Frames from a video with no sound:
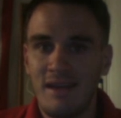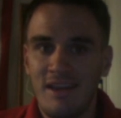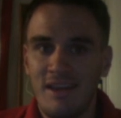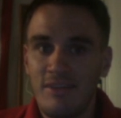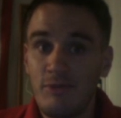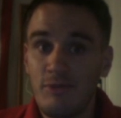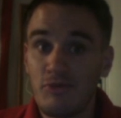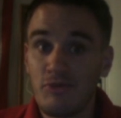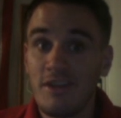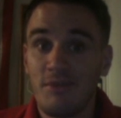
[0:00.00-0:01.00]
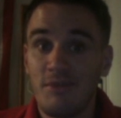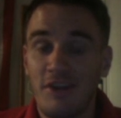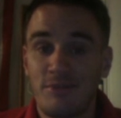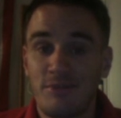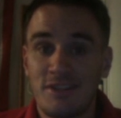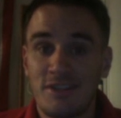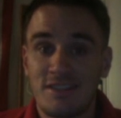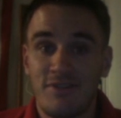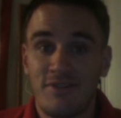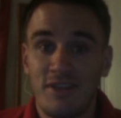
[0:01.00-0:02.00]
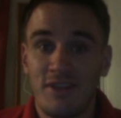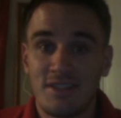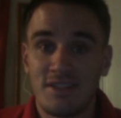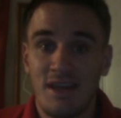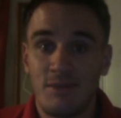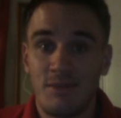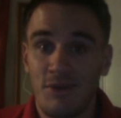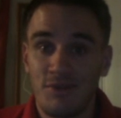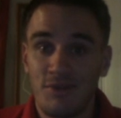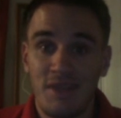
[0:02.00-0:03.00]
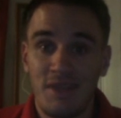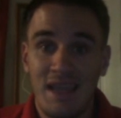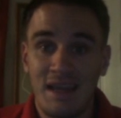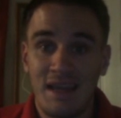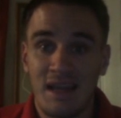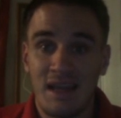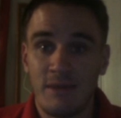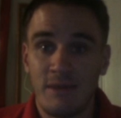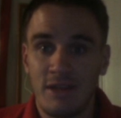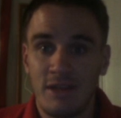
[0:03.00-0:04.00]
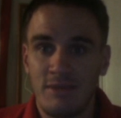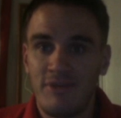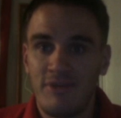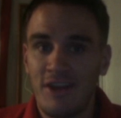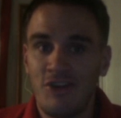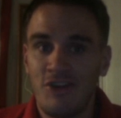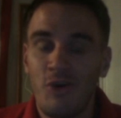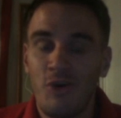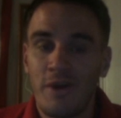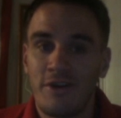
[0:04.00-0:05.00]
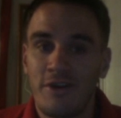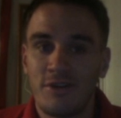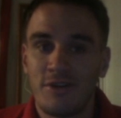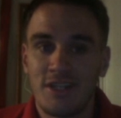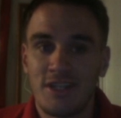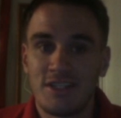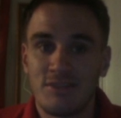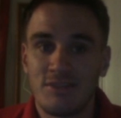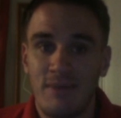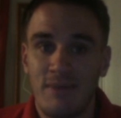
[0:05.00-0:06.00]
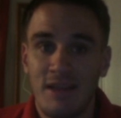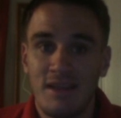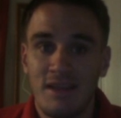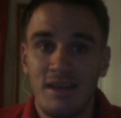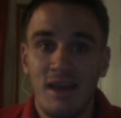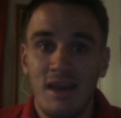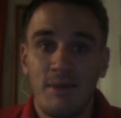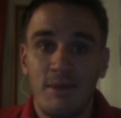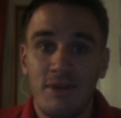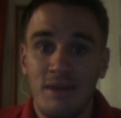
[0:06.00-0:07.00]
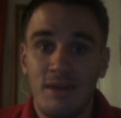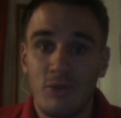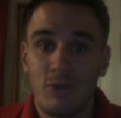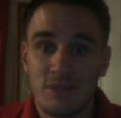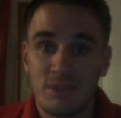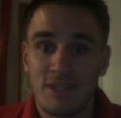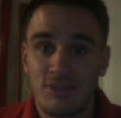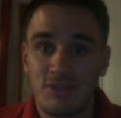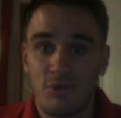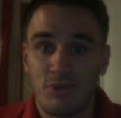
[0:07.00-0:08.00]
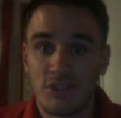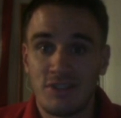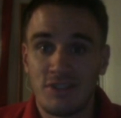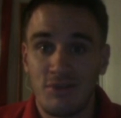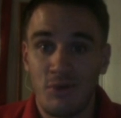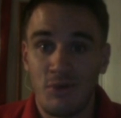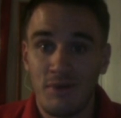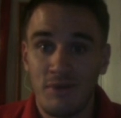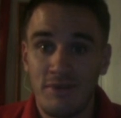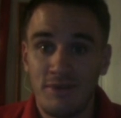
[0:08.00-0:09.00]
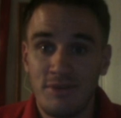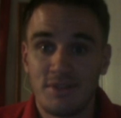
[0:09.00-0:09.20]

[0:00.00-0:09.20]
They've been really prospering since the fall of Saddam, culturally and economically, but have gotten nowhere in negotiations with Maliki about getting more substantial portions of the oil revenues.